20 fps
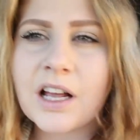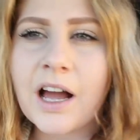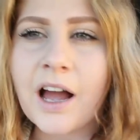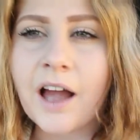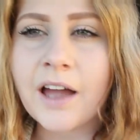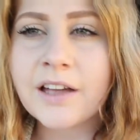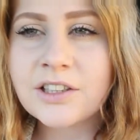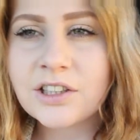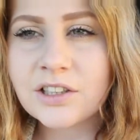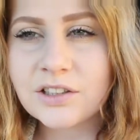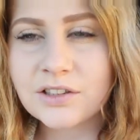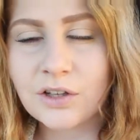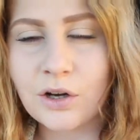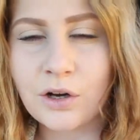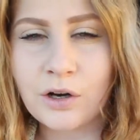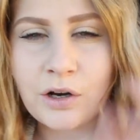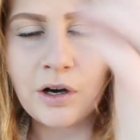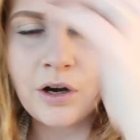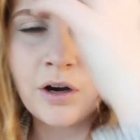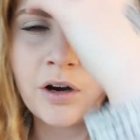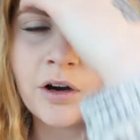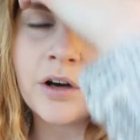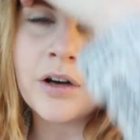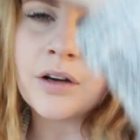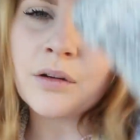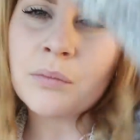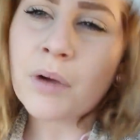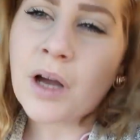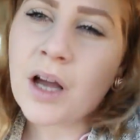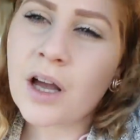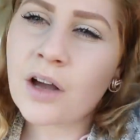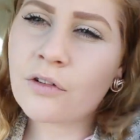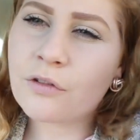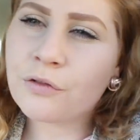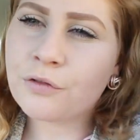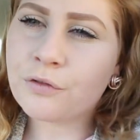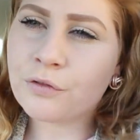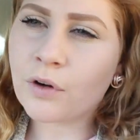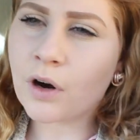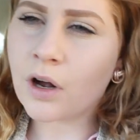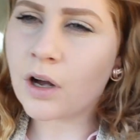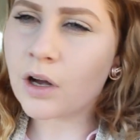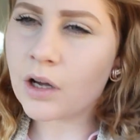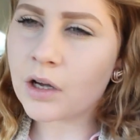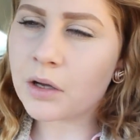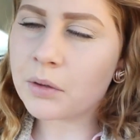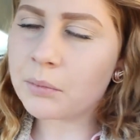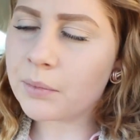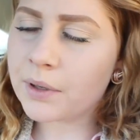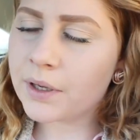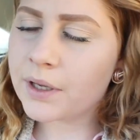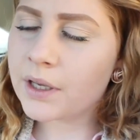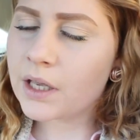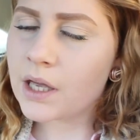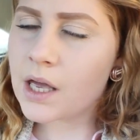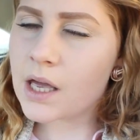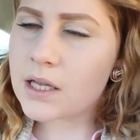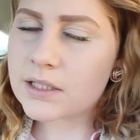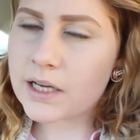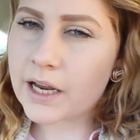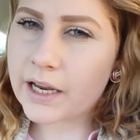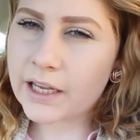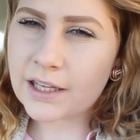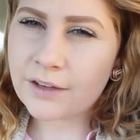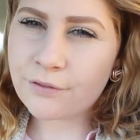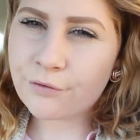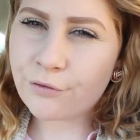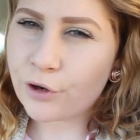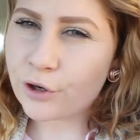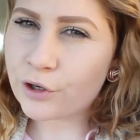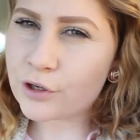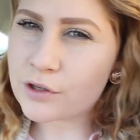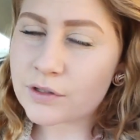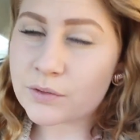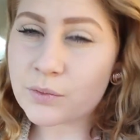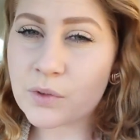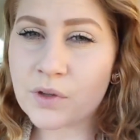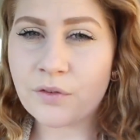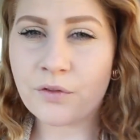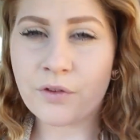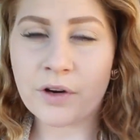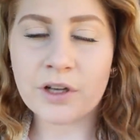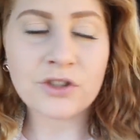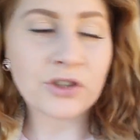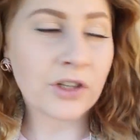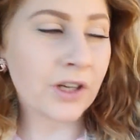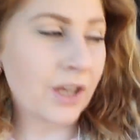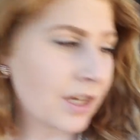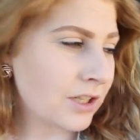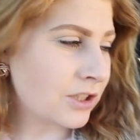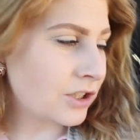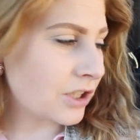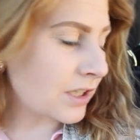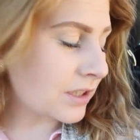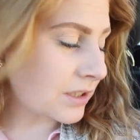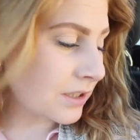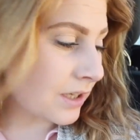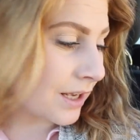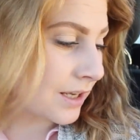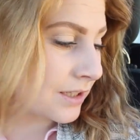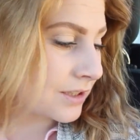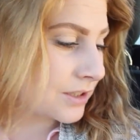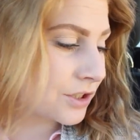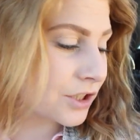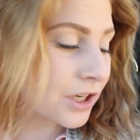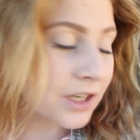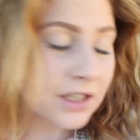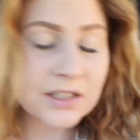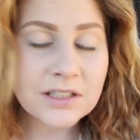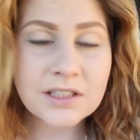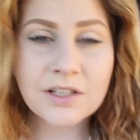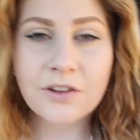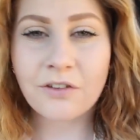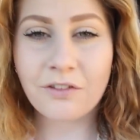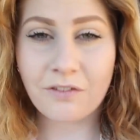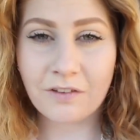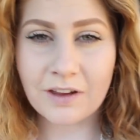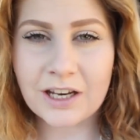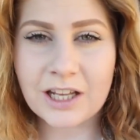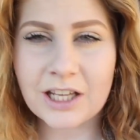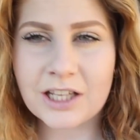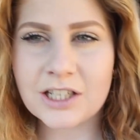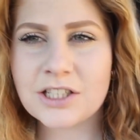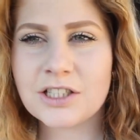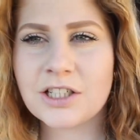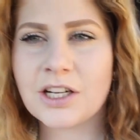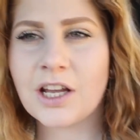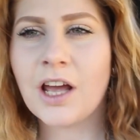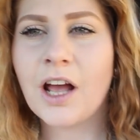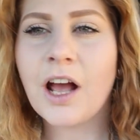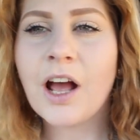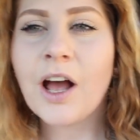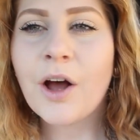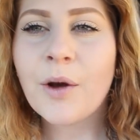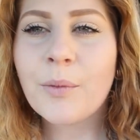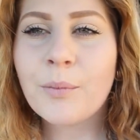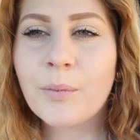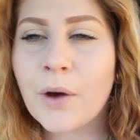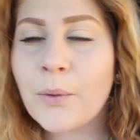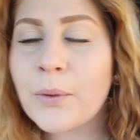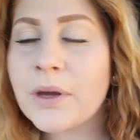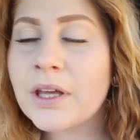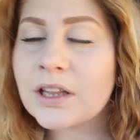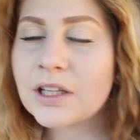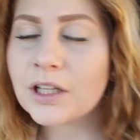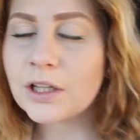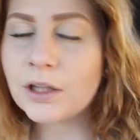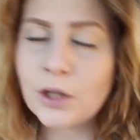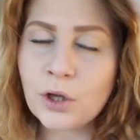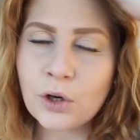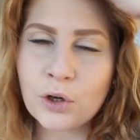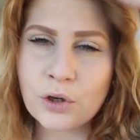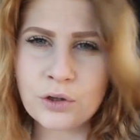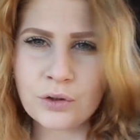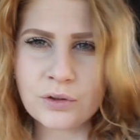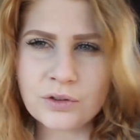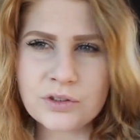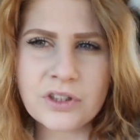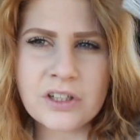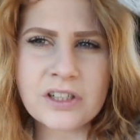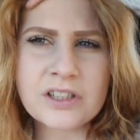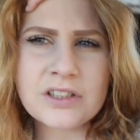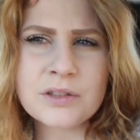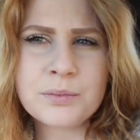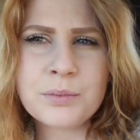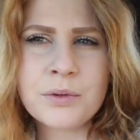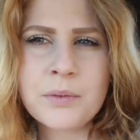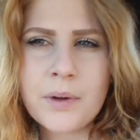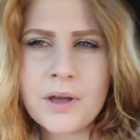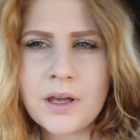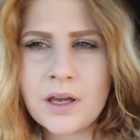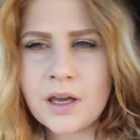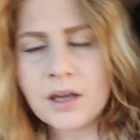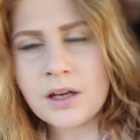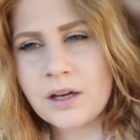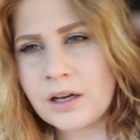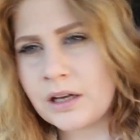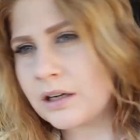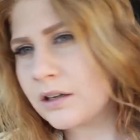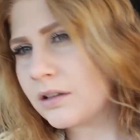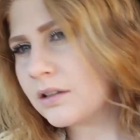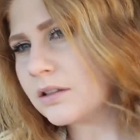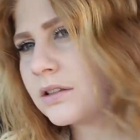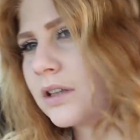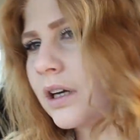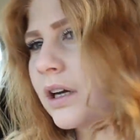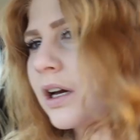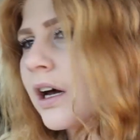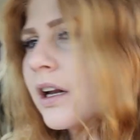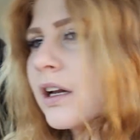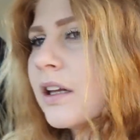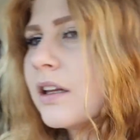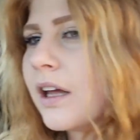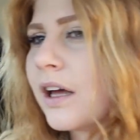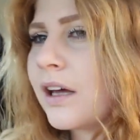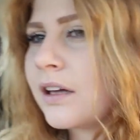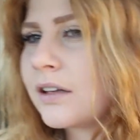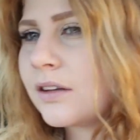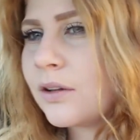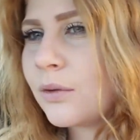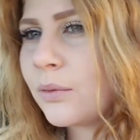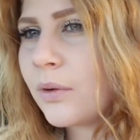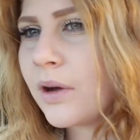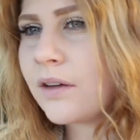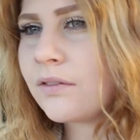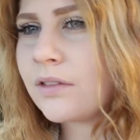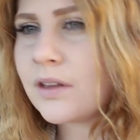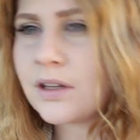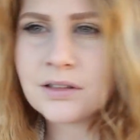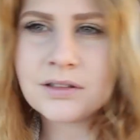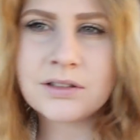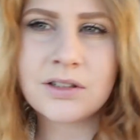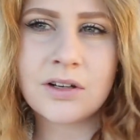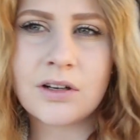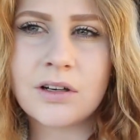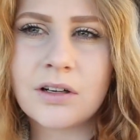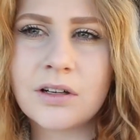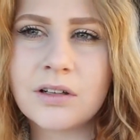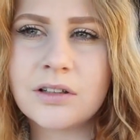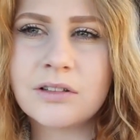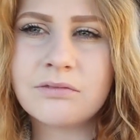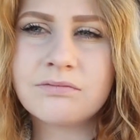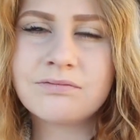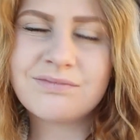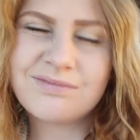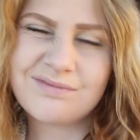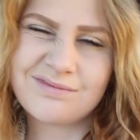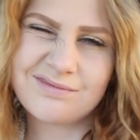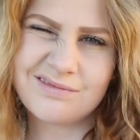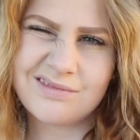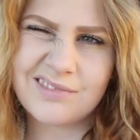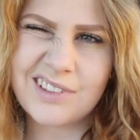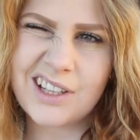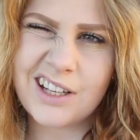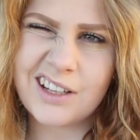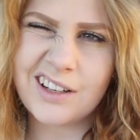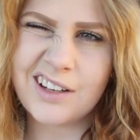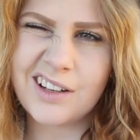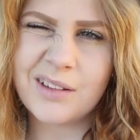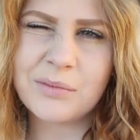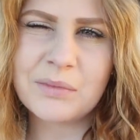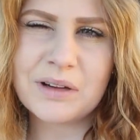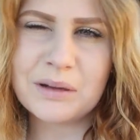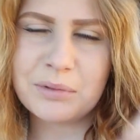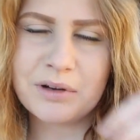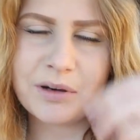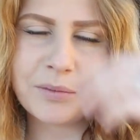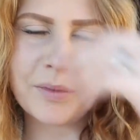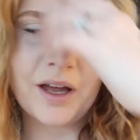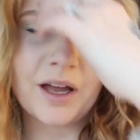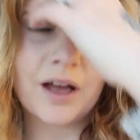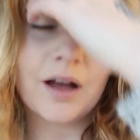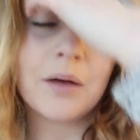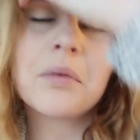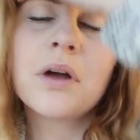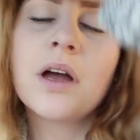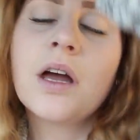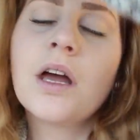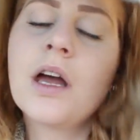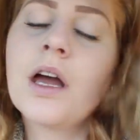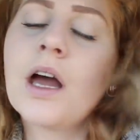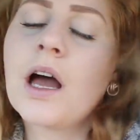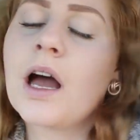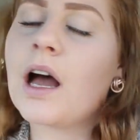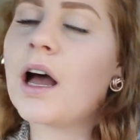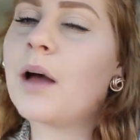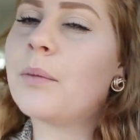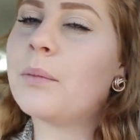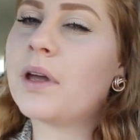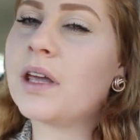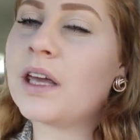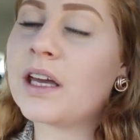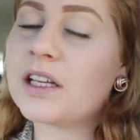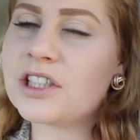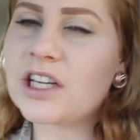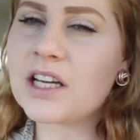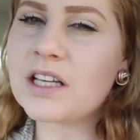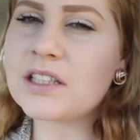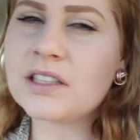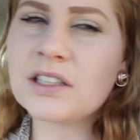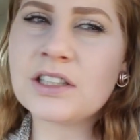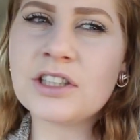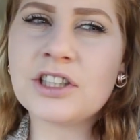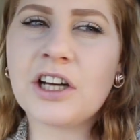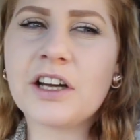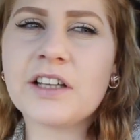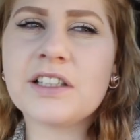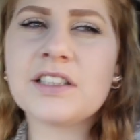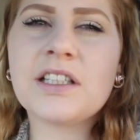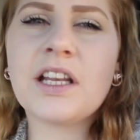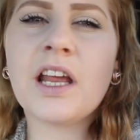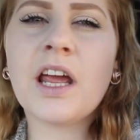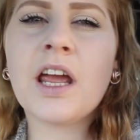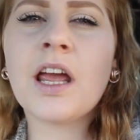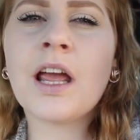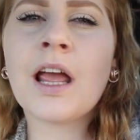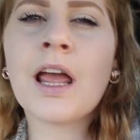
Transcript: I just got home from taking photos with Frederick and Jason has just finished mowing the lawn. Also, I just put my hair down because I kind of like the wave that it's got on it. I don't know, I might put it back up. Um, but yeah, Jason just